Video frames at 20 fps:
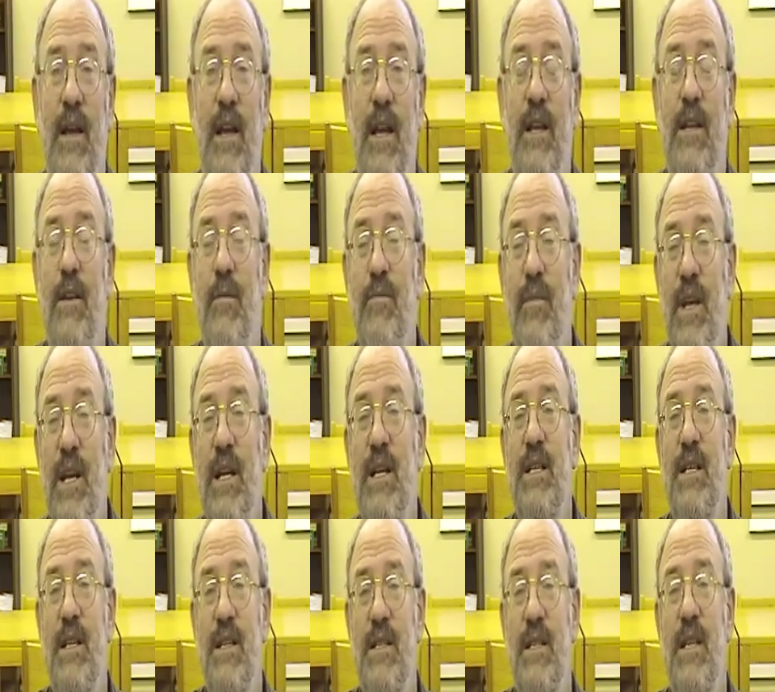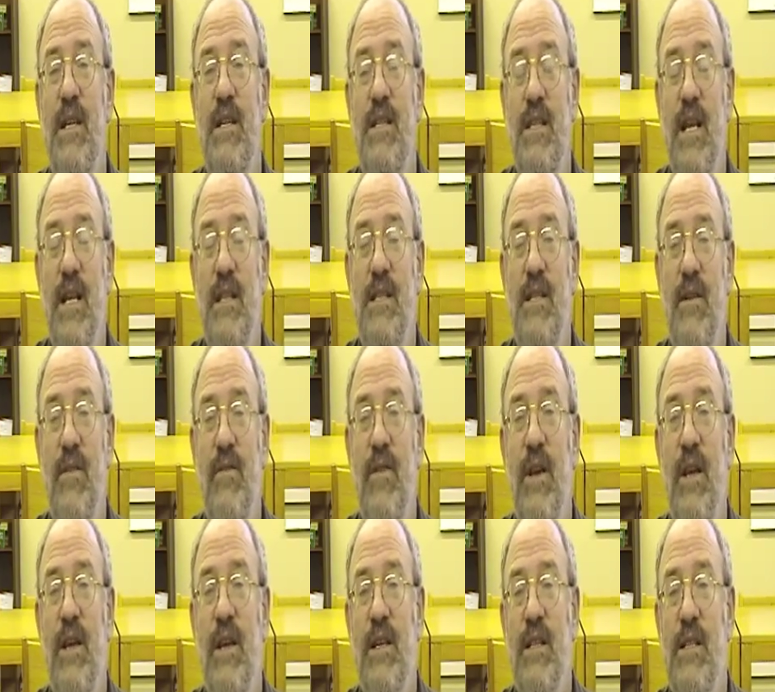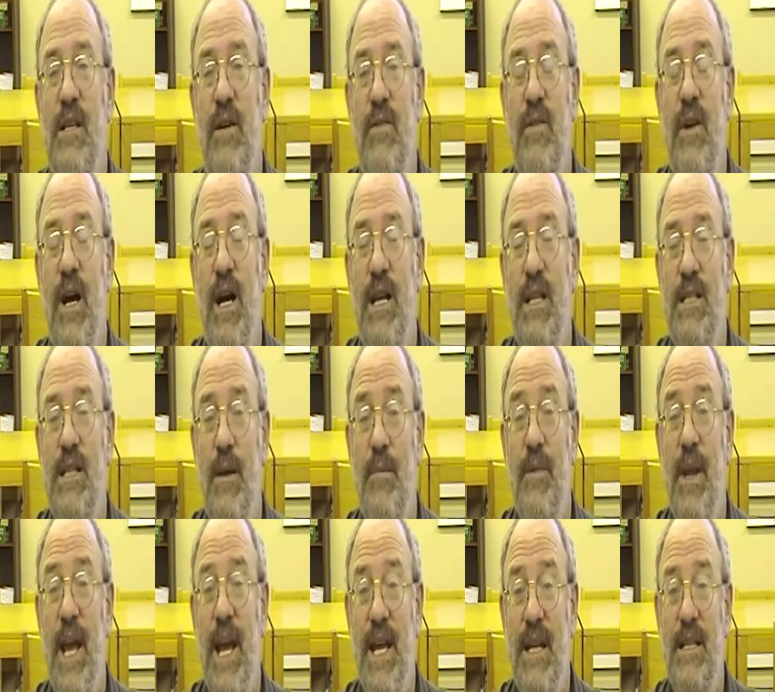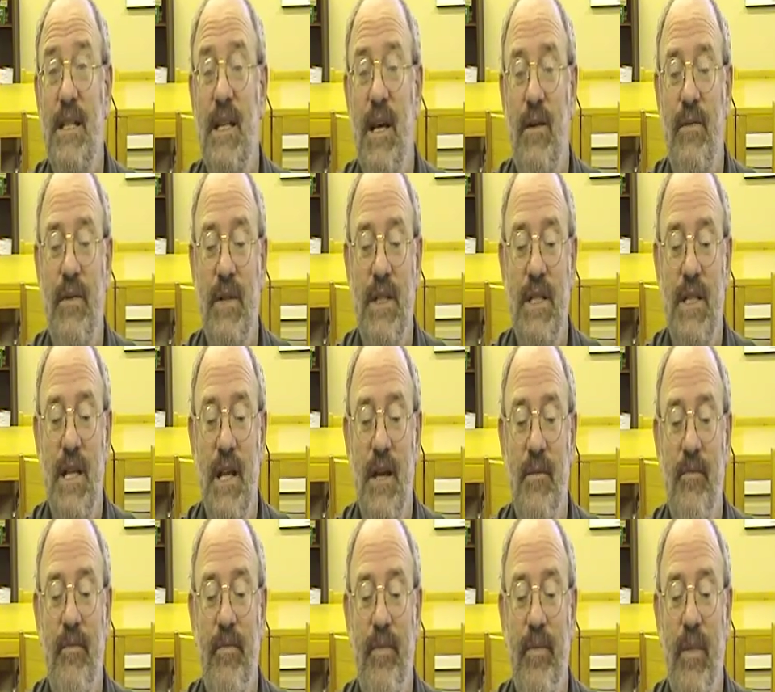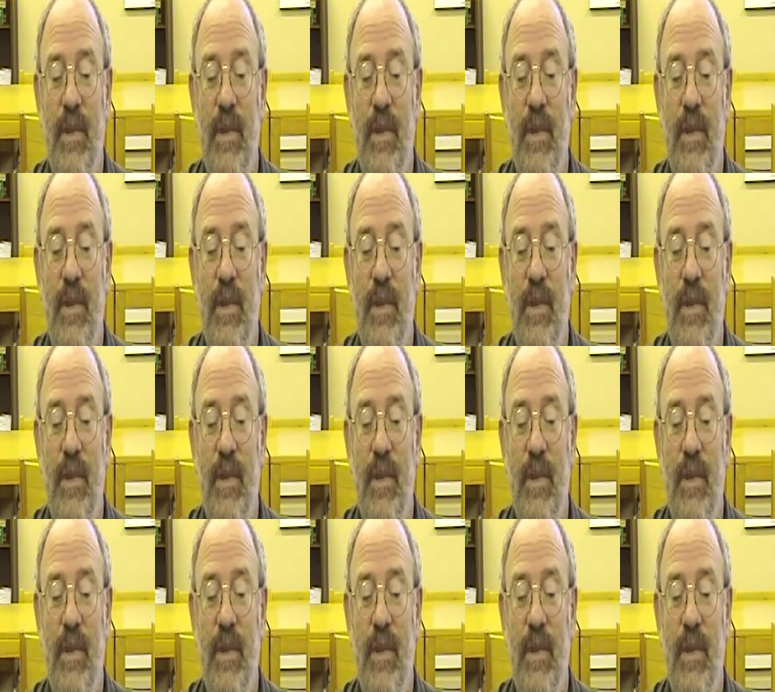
It diminishes their sense of self concept and self esteem.